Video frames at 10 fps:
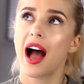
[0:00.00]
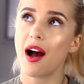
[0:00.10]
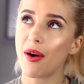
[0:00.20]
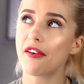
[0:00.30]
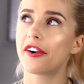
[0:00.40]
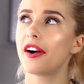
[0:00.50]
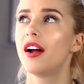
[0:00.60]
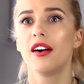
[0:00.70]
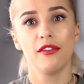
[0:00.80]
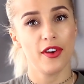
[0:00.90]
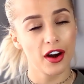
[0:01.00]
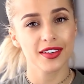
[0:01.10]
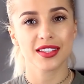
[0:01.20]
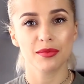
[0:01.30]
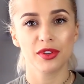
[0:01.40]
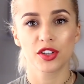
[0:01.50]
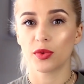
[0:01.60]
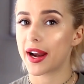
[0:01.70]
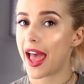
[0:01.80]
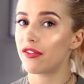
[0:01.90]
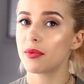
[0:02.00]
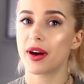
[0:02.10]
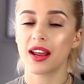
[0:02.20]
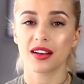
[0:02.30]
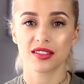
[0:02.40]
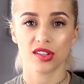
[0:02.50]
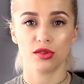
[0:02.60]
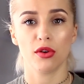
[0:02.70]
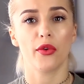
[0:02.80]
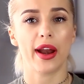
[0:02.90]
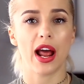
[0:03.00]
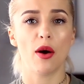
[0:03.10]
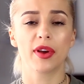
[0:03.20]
however, very similar to what everybody else is doing right now,